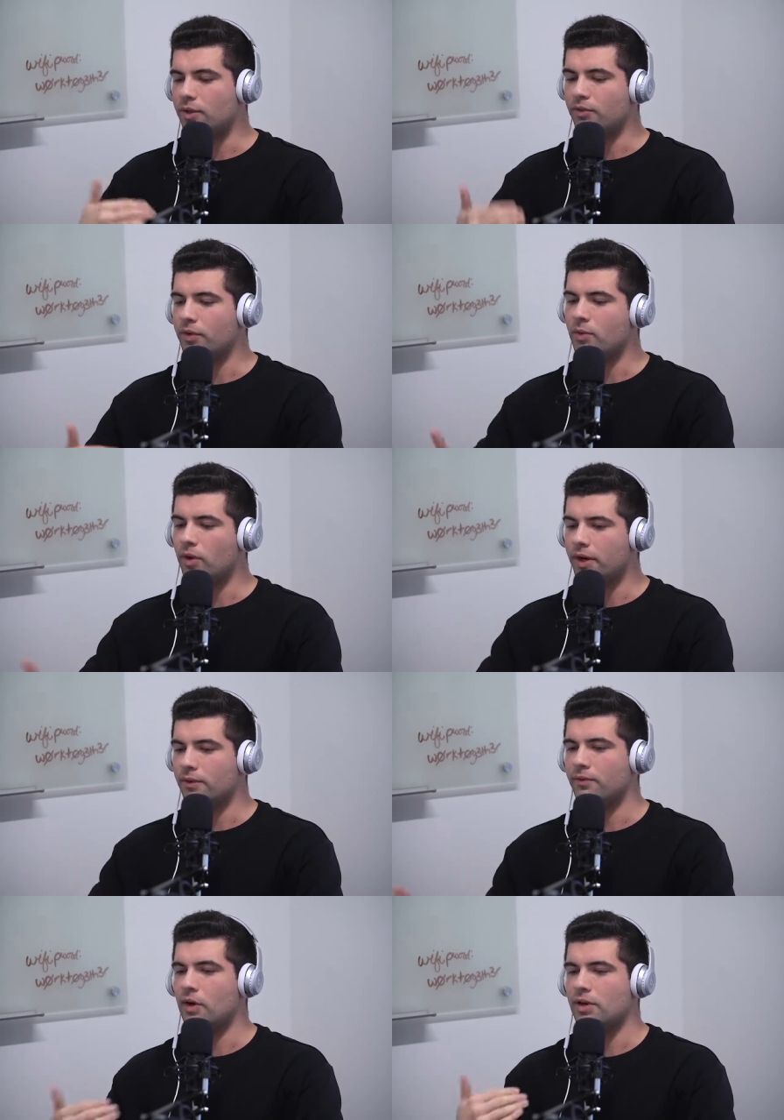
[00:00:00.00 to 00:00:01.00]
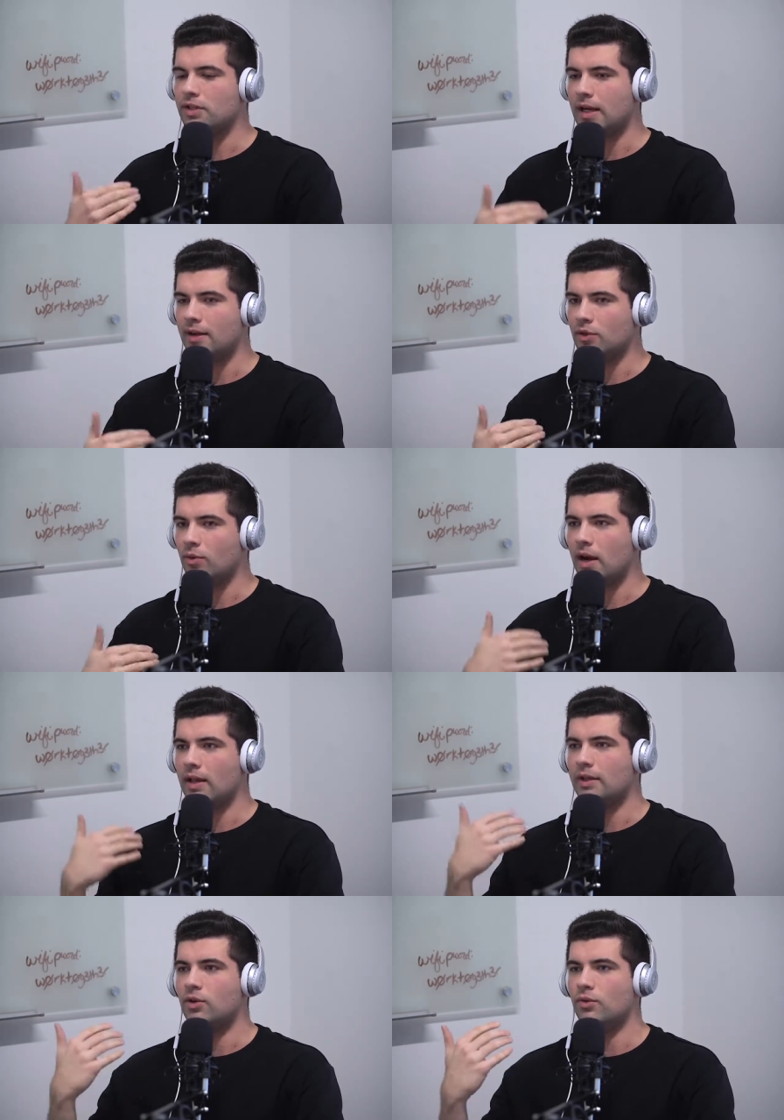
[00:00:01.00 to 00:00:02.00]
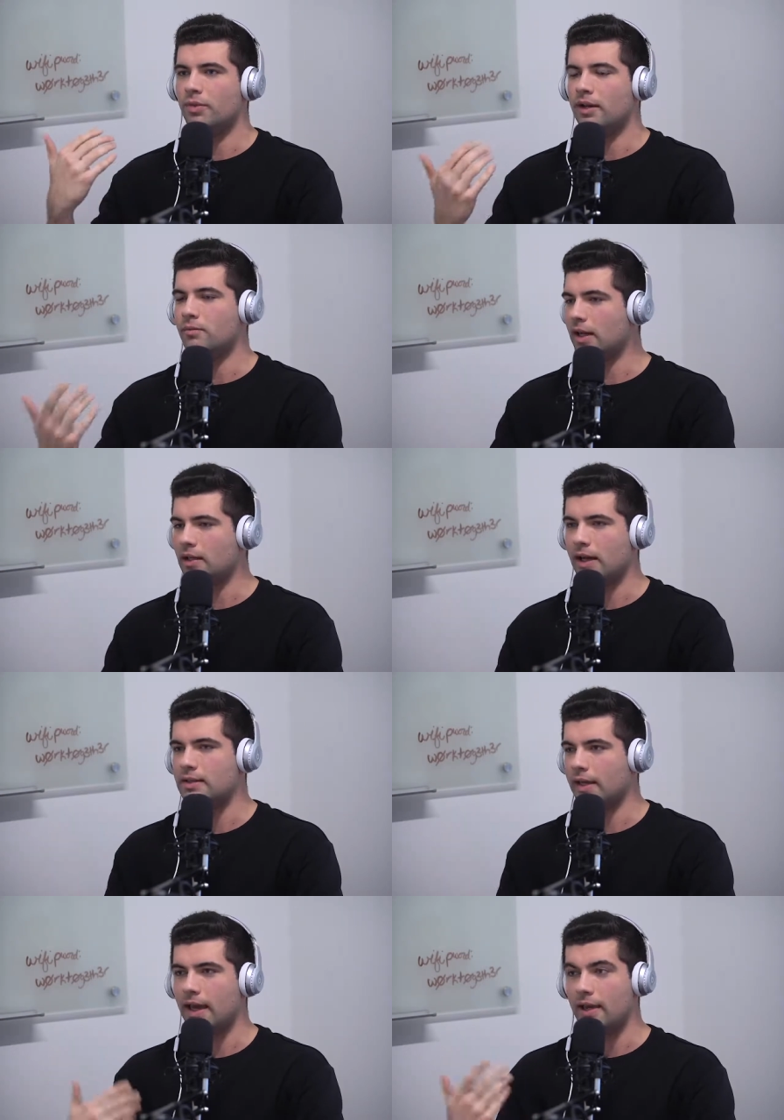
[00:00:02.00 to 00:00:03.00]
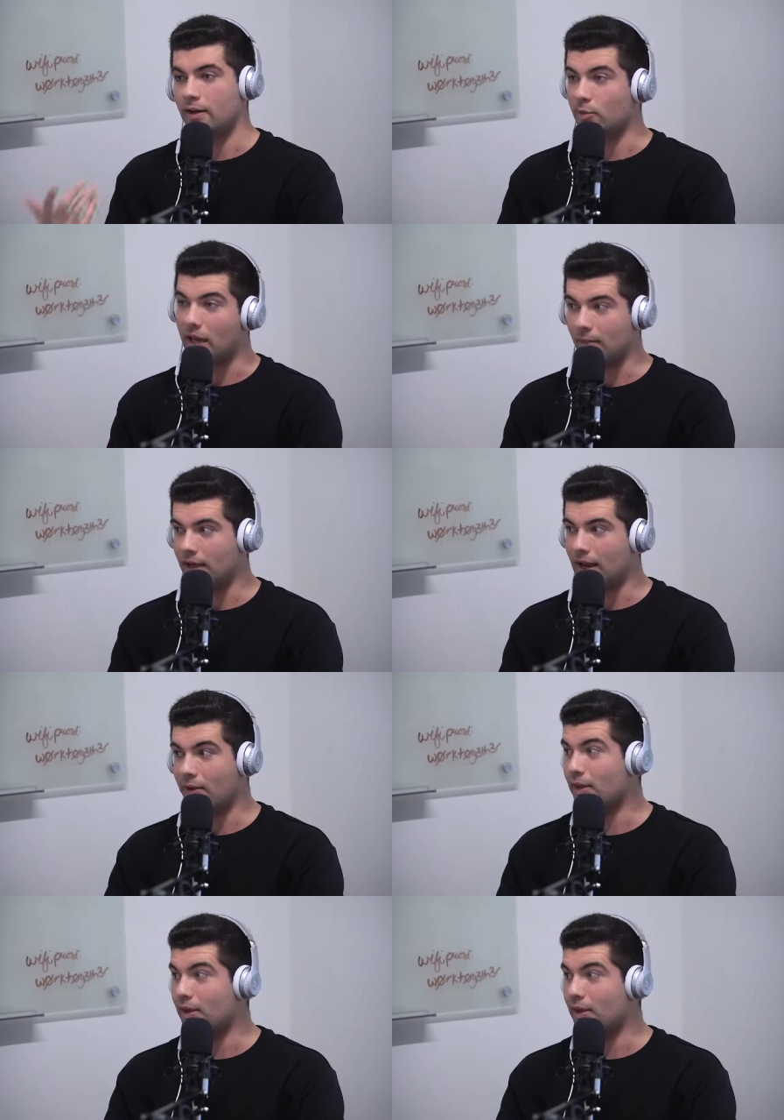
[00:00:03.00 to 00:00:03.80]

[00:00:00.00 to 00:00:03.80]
free work at first, and then after a while I told my clients like, hey, can you pay me now?